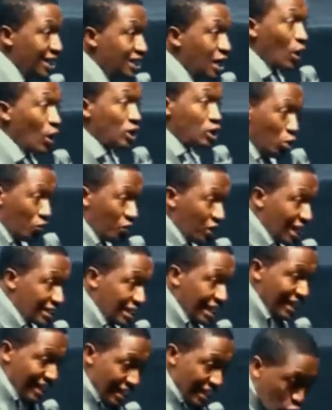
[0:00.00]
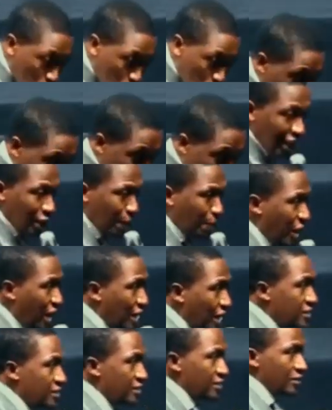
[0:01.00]
As I was moving, I said, "It's not yet
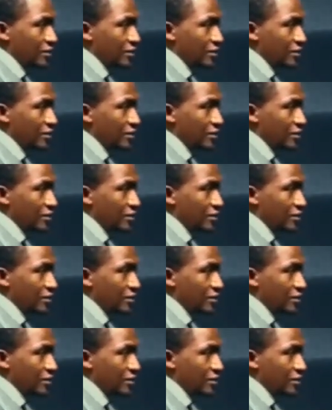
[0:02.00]
bad."